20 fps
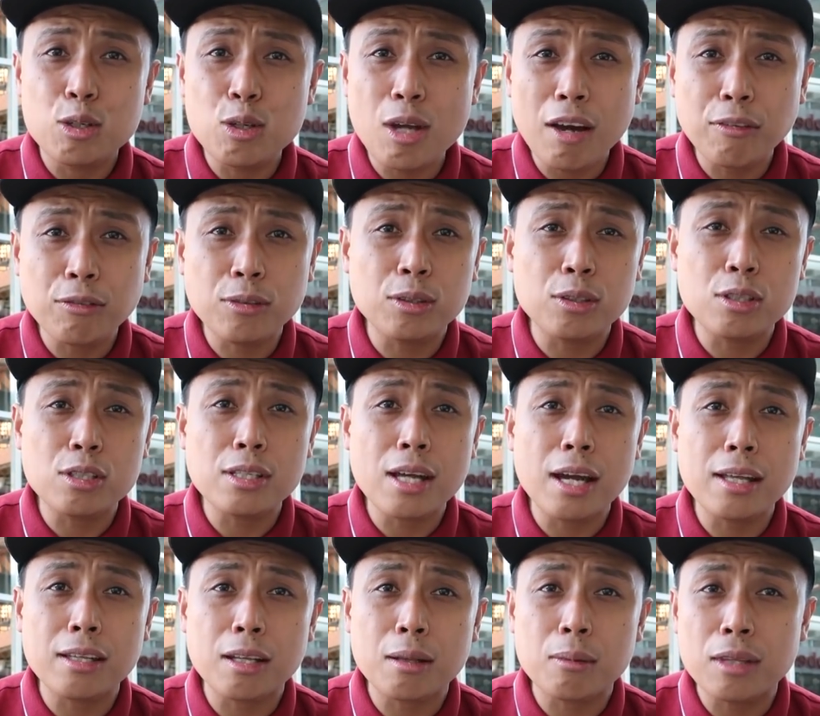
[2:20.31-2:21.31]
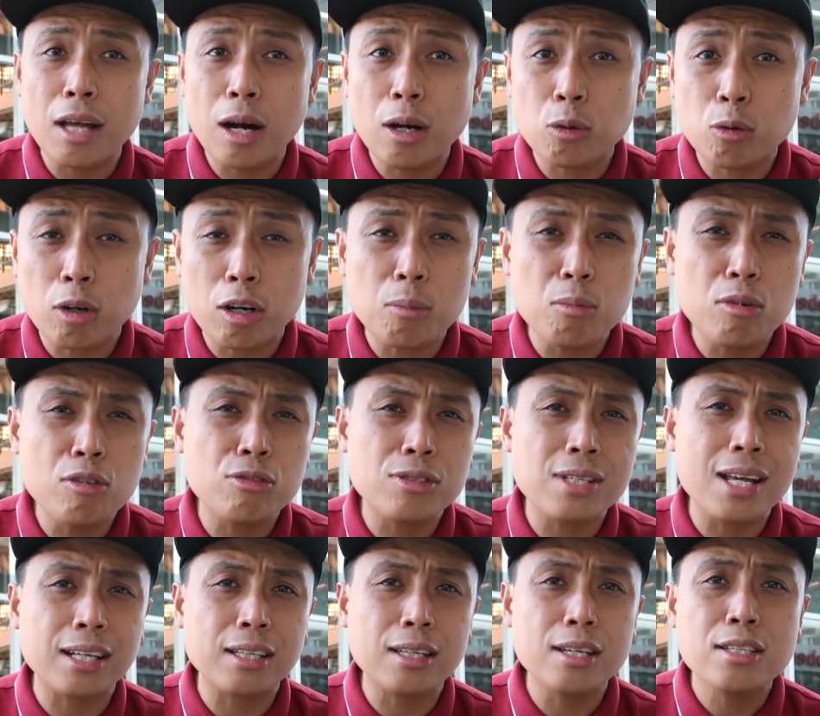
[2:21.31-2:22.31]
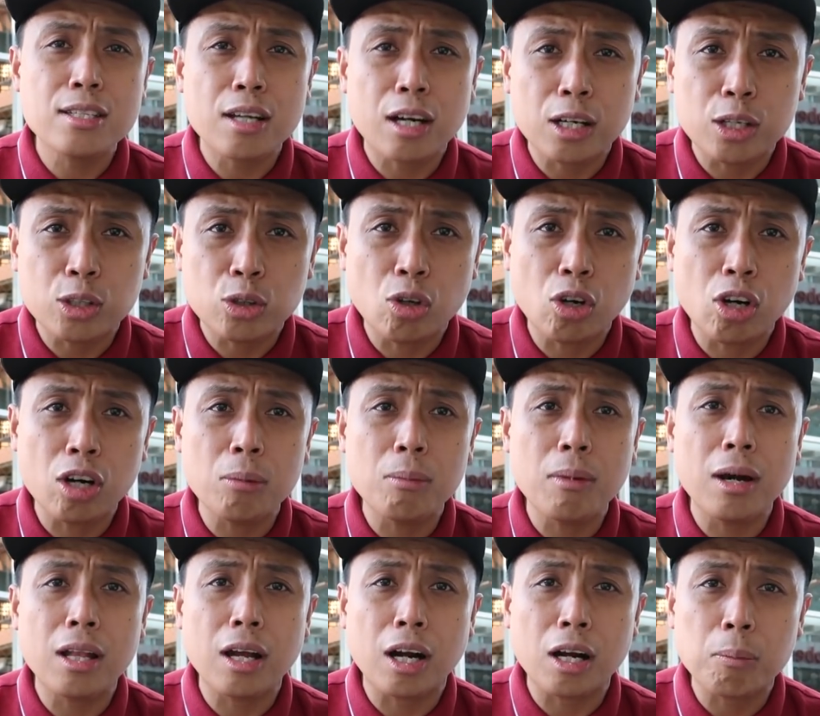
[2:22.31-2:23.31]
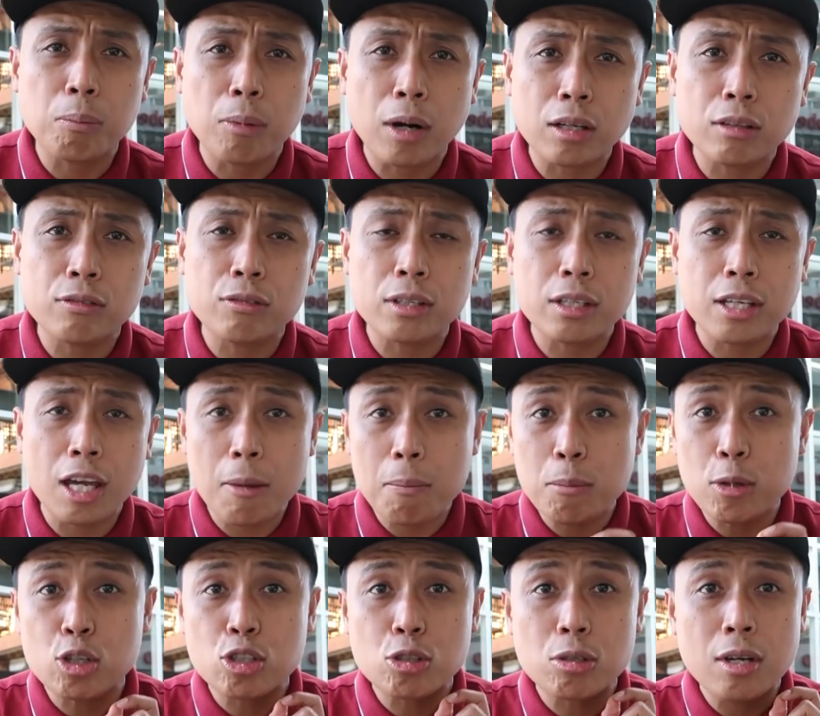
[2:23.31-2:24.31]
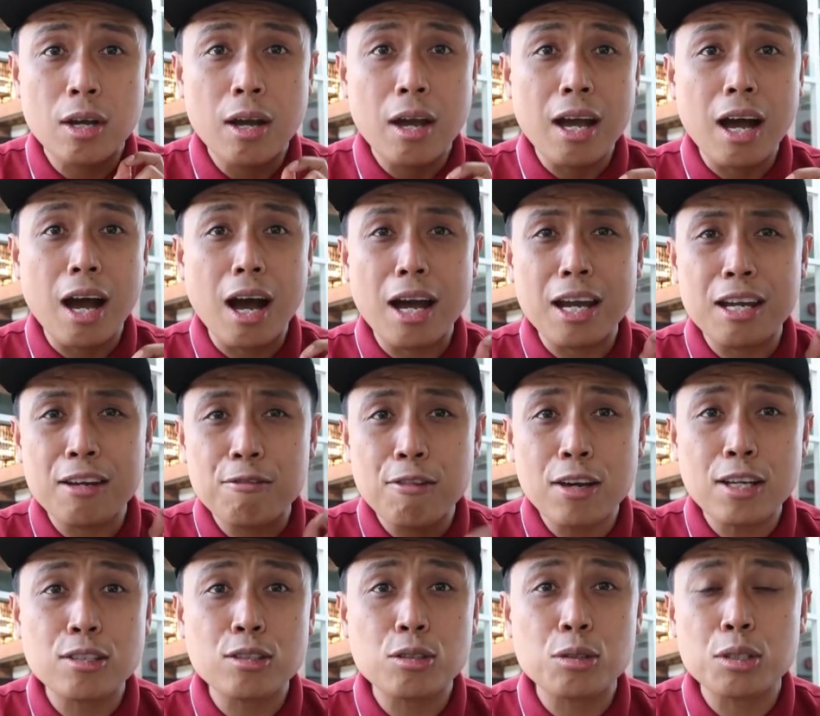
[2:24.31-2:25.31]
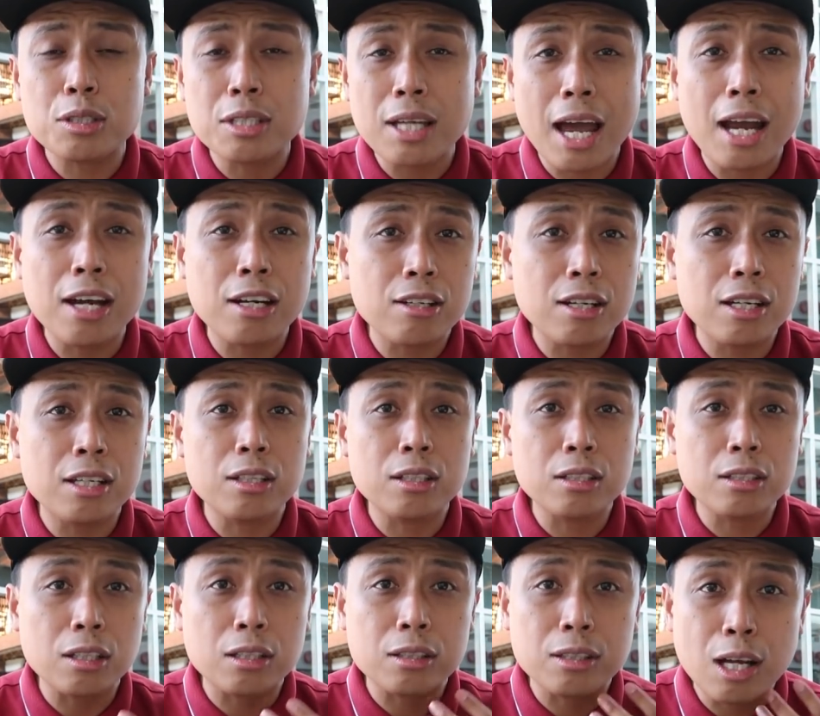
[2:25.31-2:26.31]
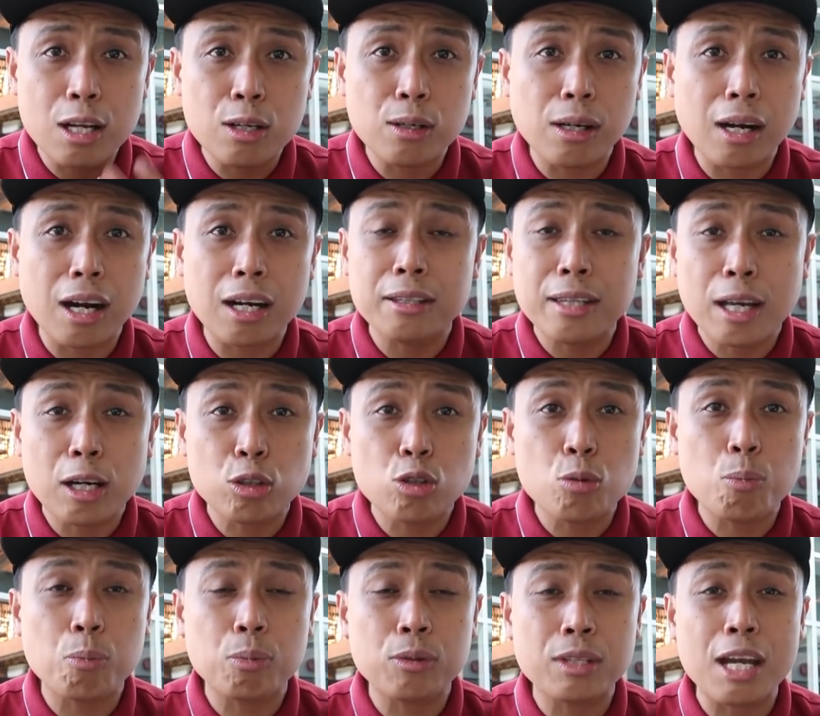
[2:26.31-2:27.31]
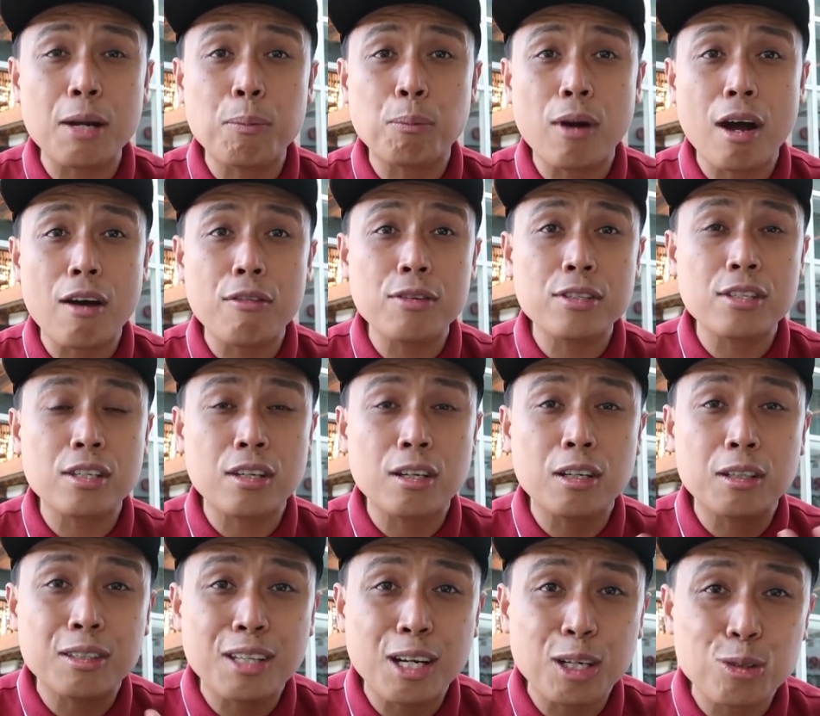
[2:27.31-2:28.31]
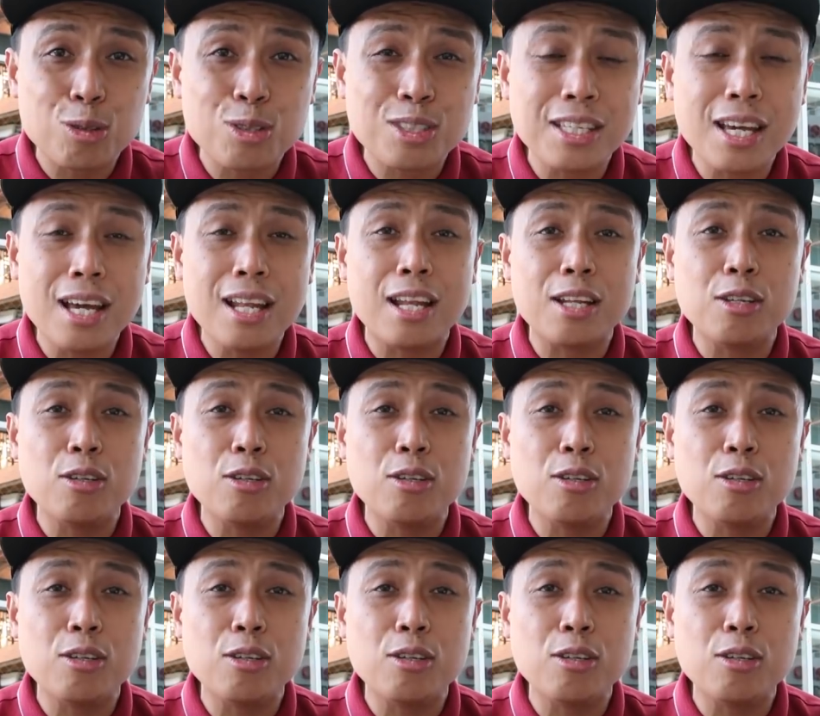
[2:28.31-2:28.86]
You have to understand that downward moves like this are normal, are part of the game, because investors and traders are there to take profits and are there to sell.